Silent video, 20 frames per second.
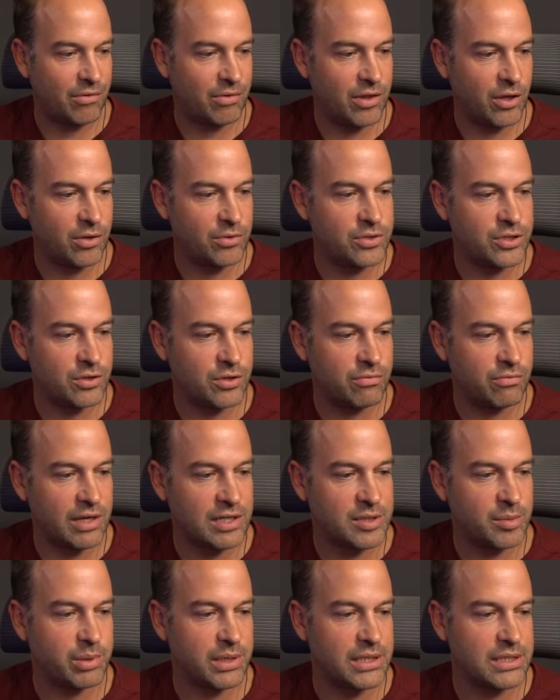those two
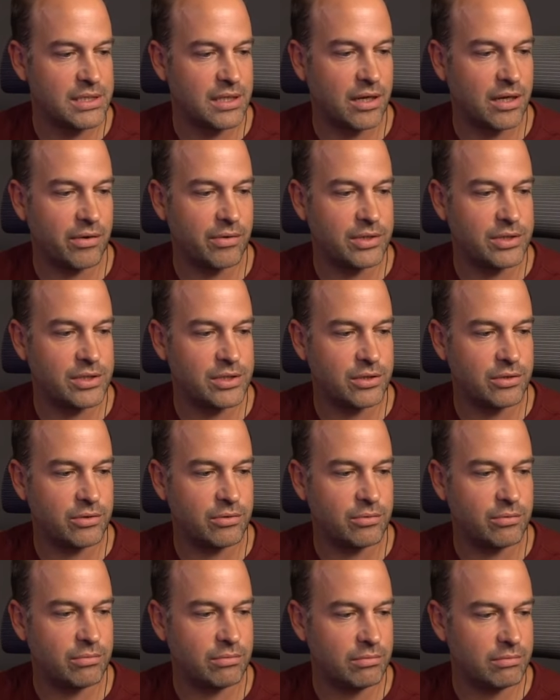recipes are going
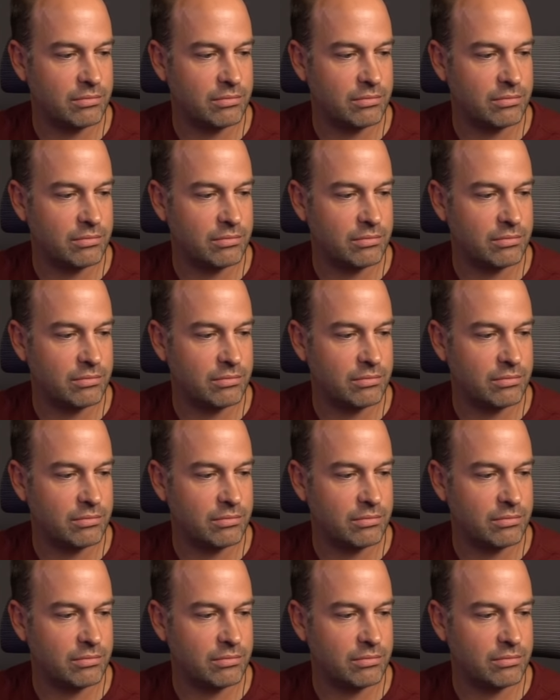to,